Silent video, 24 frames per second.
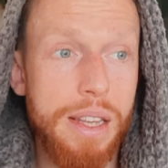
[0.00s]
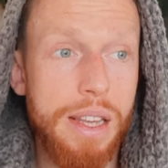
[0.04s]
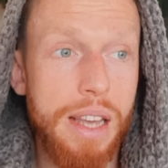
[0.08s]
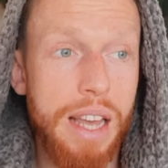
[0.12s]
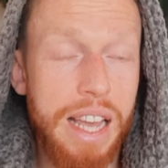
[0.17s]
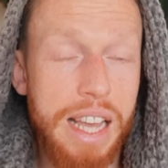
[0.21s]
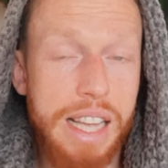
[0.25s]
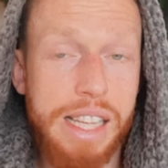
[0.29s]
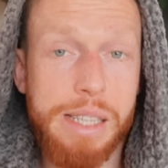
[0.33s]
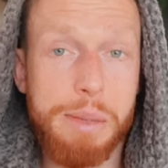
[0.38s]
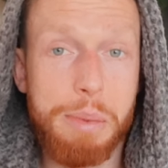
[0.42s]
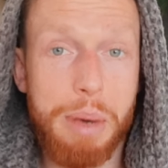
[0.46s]
it
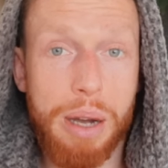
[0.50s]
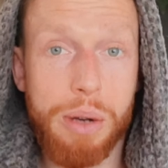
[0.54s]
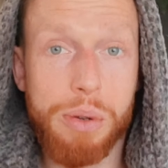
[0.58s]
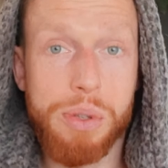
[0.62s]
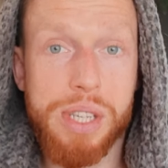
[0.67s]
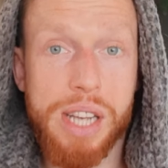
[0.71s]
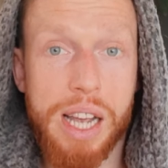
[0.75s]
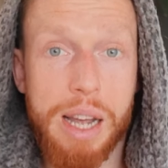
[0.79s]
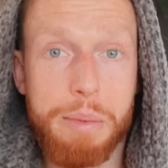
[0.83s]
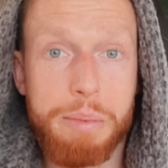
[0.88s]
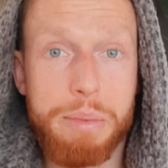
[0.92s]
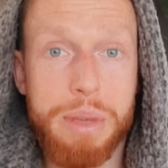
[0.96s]
is about
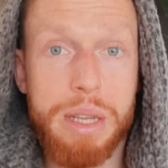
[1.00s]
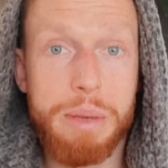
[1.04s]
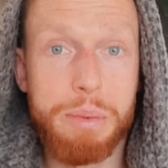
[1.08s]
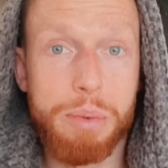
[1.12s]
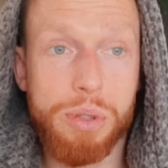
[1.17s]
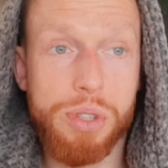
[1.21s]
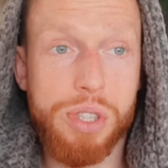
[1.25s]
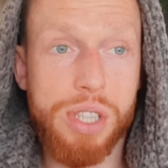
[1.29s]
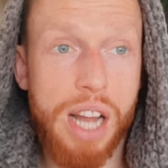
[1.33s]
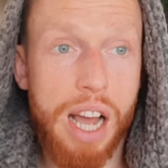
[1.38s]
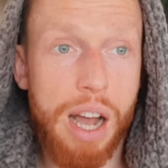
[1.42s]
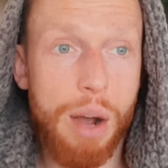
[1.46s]
time
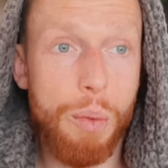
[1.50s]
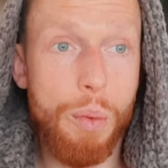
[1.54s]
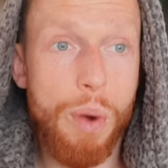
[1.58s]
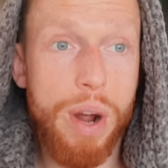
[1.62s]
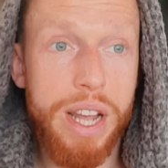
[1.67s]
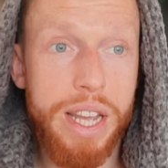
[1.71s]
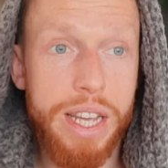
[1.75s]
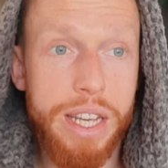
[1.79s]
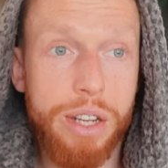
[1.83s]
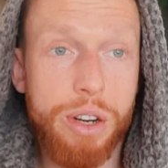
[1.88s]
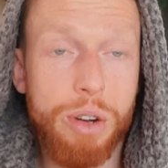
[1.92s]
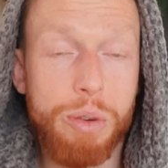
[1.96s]
people start
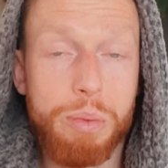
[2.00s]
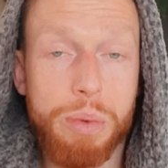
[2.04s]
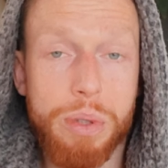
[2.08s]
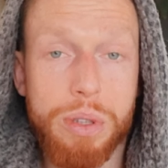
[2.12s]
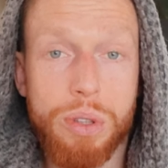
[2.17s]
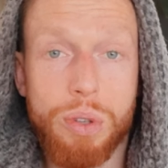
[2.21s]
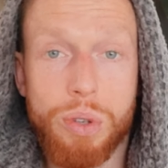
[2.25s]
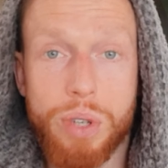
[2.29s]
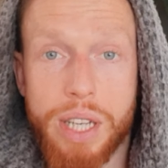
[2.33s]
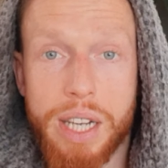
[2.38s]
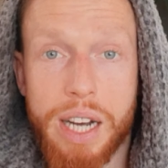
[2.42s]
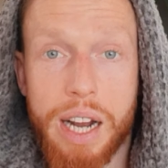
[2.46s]
waking up and
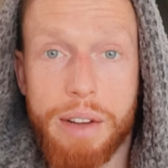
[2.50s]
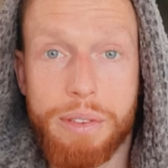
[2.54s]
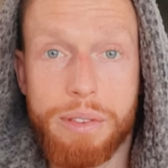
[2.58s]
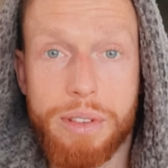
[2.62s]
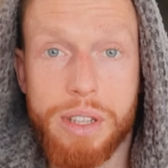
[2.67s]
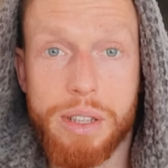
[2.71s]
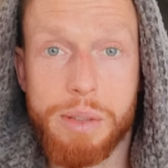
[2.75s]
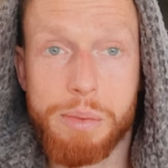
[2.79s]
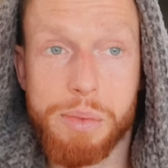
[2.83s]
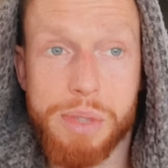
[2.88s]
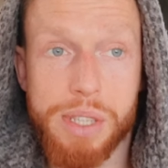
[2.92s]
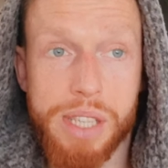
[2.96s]
looking
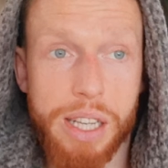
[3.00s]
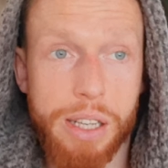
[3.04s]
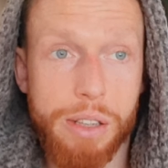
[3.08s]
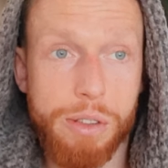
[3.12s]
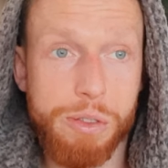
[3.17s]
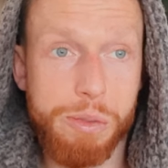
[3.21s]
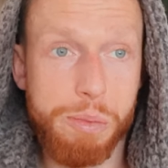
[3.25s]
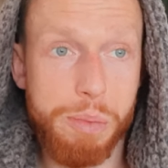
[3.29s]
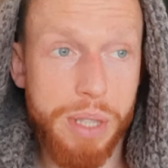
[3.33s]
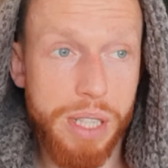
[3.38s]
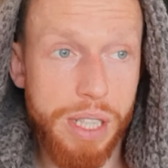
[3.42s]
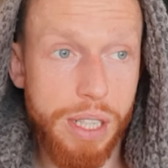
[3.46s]
after
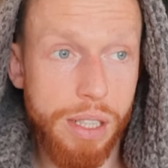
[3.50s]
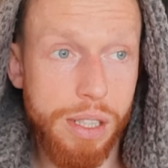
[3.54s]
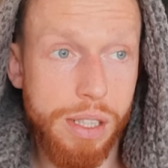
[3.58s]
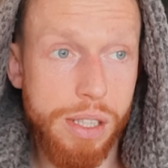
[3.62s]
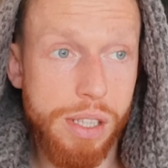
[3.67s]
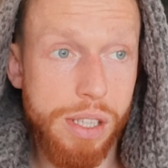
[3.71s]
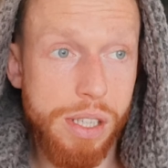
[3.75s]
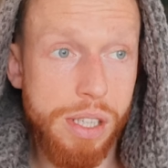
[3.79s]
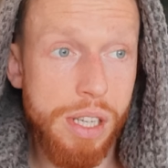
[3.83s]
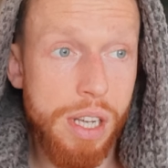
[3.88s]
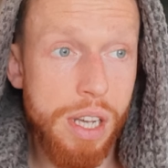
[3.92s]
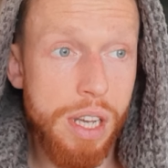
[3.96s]
themselves,
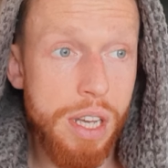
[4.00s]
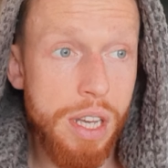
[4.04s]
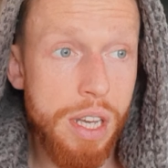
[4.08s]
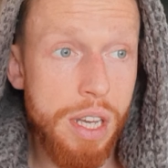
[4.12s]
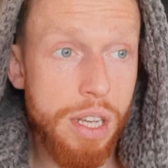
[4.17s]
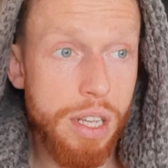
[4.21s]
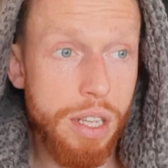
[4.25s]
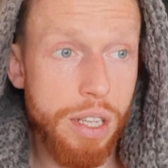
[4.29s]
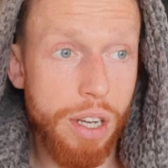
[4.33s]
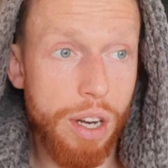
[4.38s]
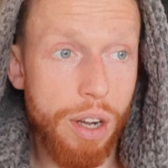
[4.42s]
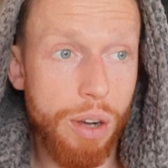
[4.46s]
because,
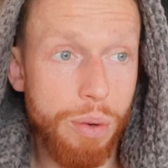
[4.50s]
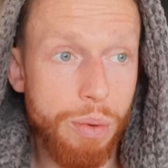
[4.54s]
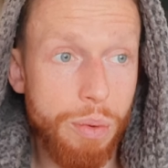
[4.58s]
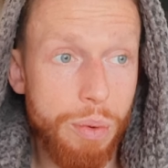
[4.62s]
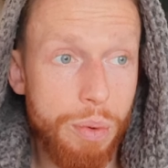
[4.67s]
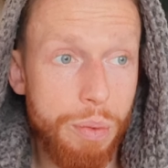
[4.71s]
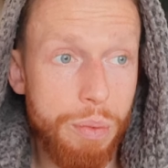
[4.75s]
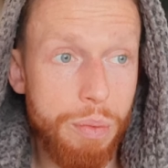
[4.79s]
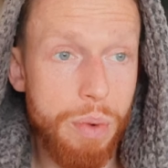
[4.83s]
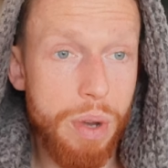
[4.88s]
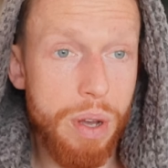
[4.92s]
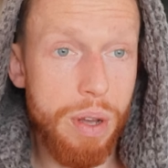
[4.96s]
you know,
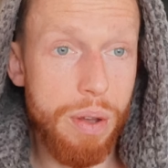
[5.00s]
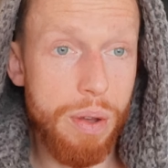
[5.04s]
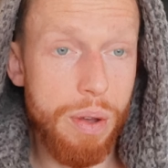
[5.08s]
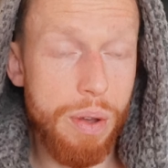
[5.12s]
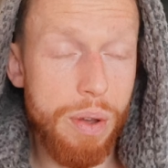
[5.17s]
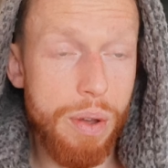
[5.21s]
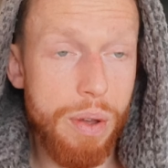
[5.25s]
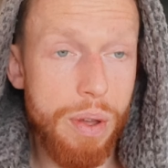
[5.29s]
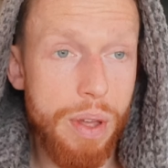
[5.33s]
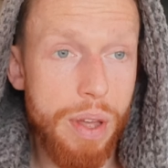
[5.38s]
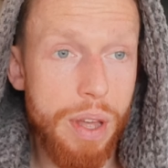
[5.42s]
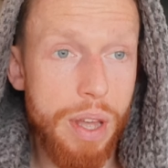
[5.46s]

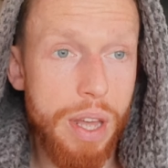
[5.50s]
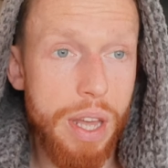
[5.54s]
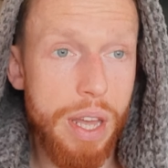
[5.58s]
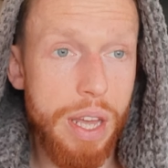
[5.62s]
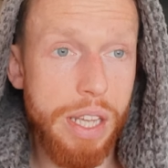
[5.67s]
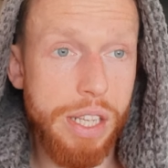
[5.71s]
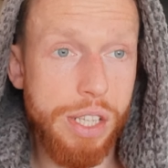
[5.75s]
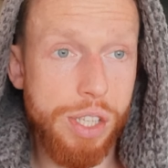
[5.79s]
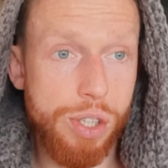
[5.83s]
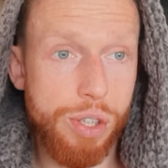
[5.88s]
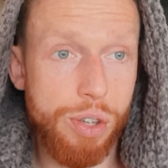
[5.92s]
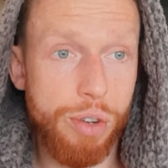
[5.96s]

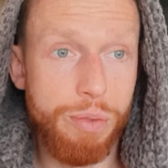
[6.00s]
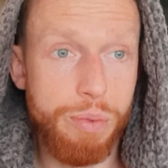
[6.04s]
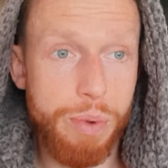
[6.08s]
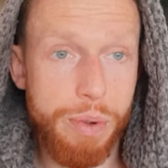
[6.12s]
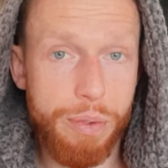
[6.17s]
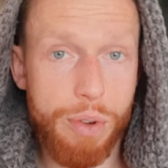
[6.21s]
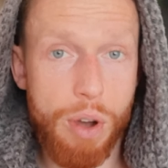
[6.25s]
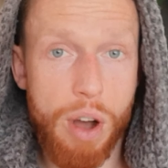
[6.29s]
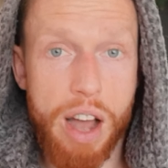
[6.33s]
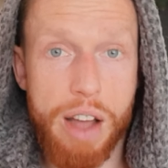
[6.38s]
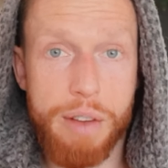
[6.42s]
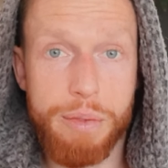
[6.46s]
it's tough. We've
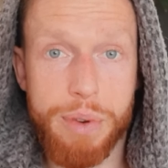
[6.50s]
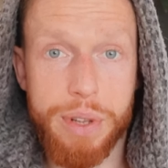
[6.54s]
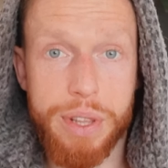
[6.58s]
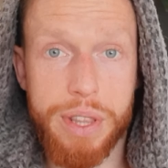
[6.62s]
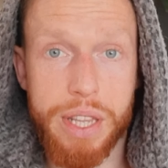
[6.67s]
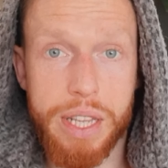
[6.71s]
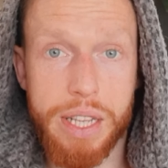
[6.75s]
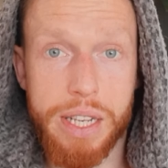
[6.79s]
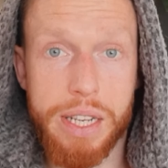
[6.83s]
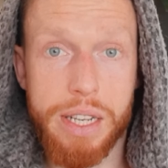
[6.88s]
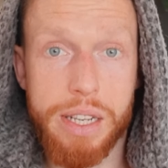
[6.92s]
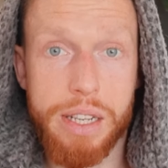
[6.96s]
got
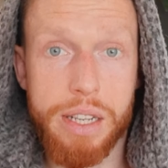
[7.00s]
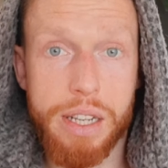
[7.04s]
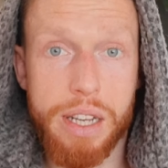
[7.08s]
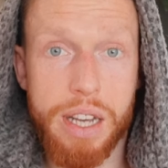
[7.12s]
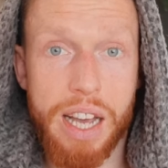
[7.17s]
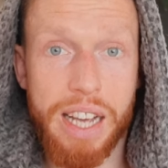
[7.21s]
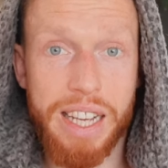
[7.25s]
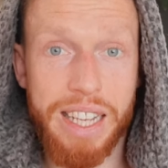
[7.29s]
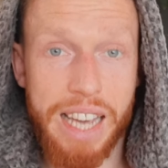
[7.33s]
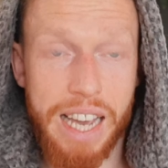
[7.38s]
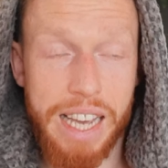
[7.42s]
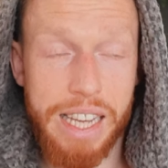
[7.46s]
everything
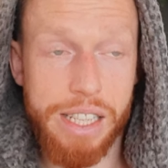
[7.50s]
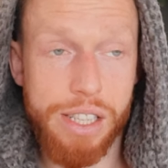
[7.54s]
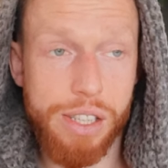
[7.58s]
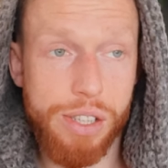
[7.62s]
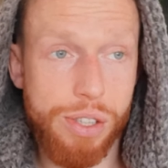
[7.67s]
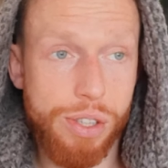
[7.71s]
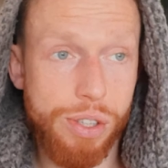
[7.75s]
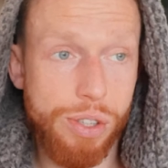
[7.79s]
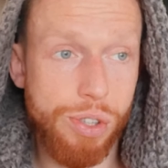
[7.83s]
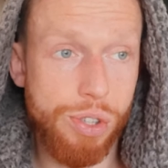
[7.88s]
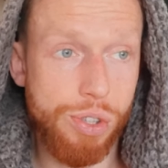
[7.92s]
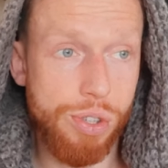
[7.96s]

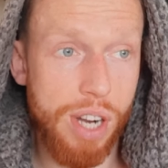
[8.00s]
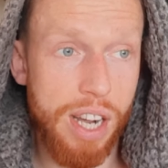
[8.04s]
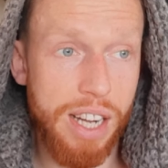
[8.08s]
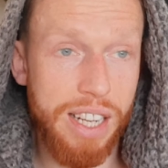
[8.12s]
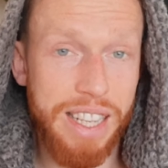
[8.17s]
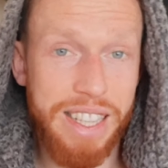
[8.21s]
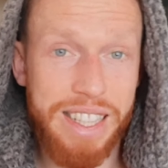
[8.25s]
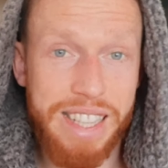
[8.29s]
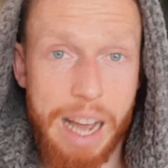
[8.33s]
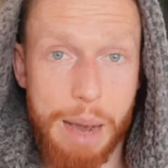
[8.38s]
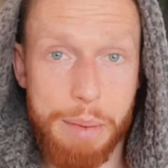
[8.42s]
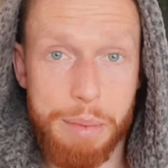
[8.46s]
against us trying
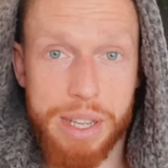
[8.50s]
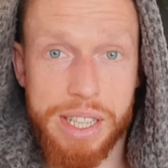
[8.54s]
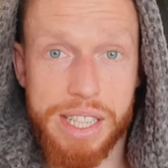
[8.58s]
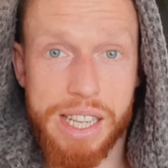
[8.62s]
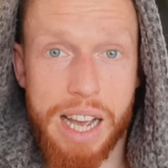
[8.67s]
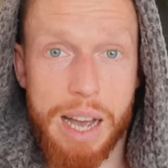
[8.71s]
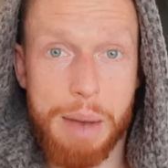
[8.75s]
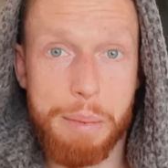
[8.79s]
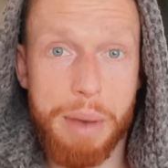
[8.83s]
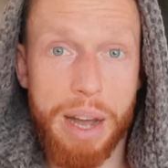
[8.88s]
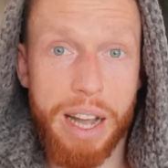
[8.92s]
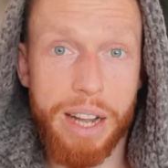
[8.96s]
to damage
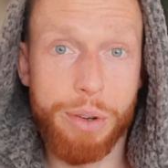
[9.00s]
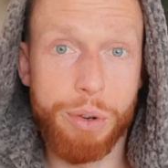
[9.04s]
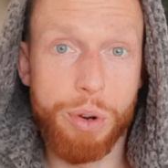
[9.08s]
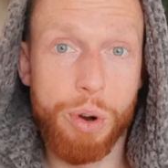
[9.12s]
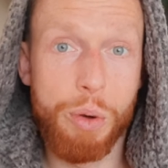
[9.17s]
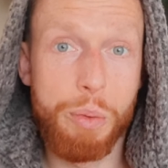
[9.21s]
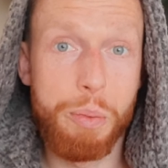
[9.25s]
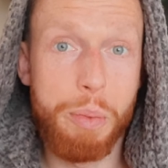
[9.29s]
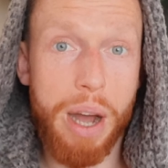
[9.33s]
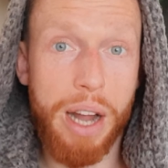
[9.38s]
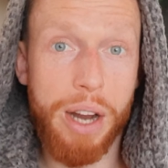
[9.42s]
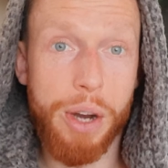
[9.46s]
our
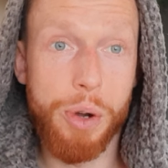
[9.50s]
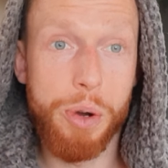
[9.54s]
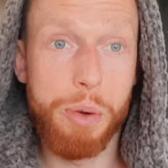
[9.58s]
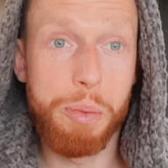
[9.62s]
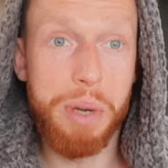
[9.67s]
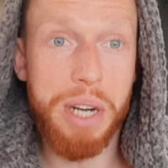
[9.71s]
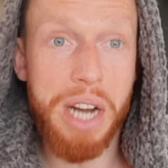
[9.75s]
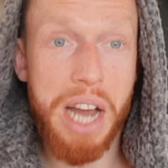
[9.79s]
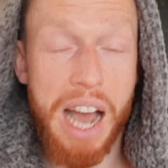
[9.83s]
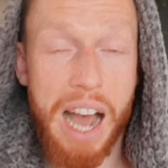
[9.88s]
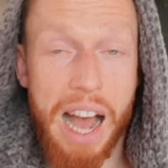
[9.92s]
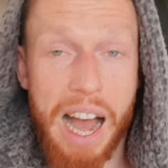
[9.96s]
microbiome
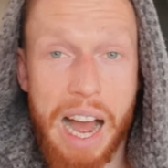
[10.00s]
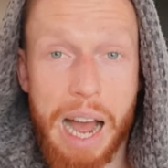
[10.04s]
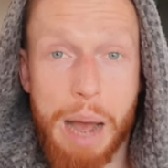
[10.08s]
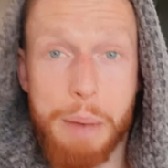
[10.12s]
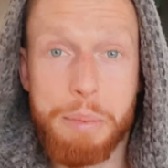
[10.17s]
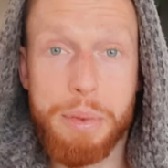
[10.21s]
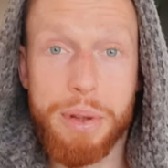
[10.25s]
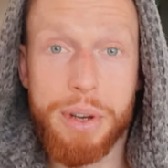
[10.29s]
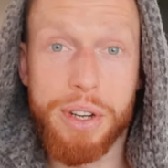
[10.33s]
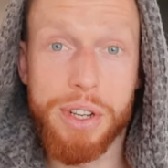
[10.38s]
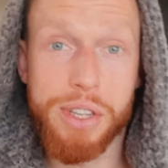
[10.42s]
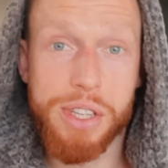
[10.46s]
and our
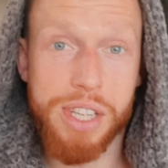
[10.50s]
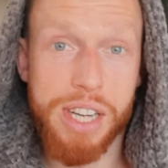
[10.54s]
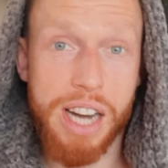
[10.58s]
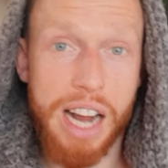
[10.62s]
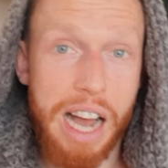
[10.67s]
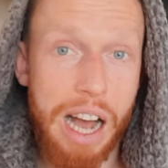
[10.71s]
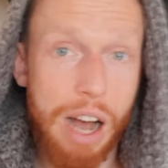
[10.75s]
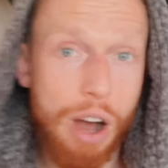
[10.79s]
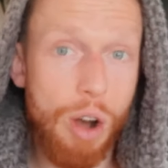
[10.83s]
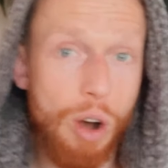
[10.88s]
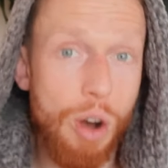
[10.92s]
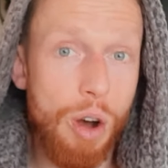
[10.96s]
happiness and our
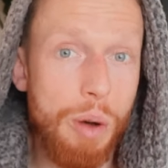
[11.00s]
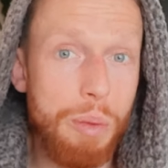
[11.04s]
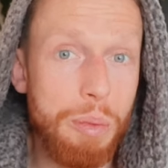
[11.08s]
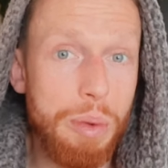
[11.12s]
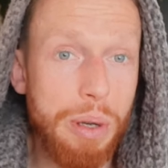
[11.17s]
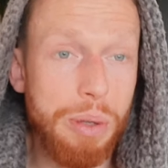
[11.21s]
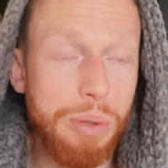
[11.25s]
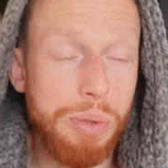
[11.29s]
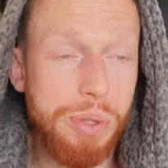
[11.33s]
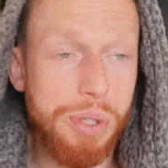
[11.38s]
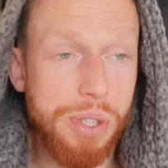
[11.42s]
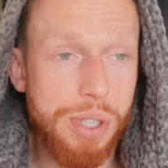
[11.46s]

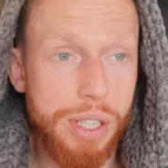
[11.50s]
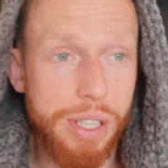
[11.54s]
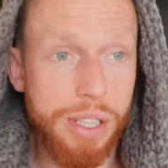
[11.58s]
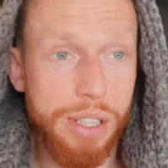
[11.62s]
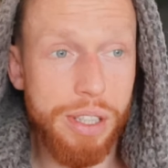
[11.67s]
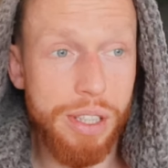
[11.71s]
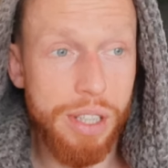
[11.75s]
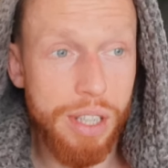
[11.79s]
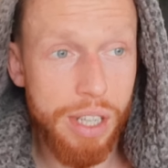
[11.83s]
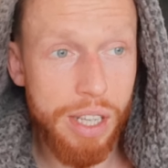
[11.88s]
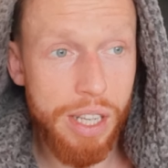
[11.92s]
hormones, and